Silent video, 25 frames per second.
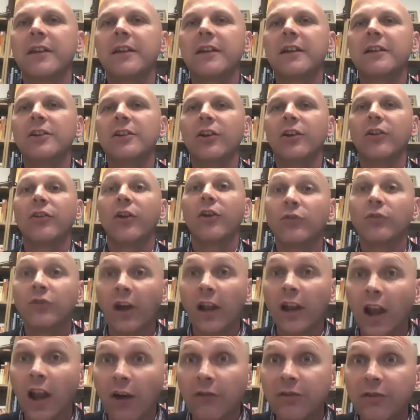you know, those I
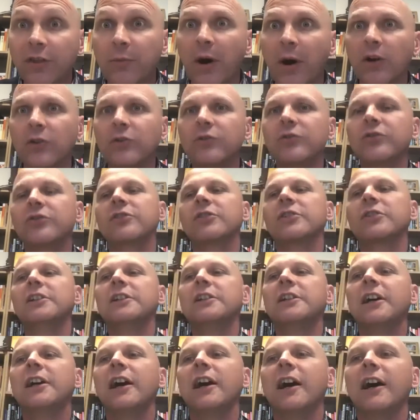love the most,
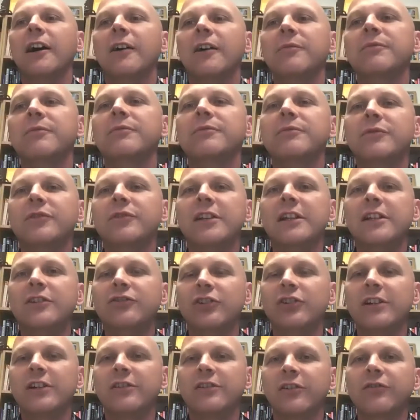see
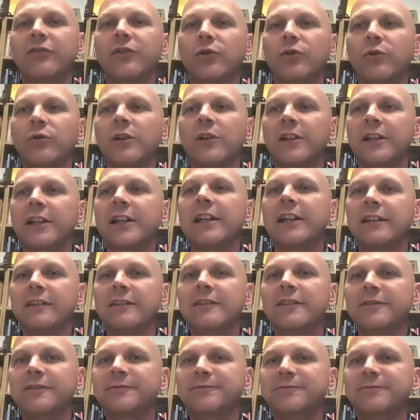Jesus for all that he is.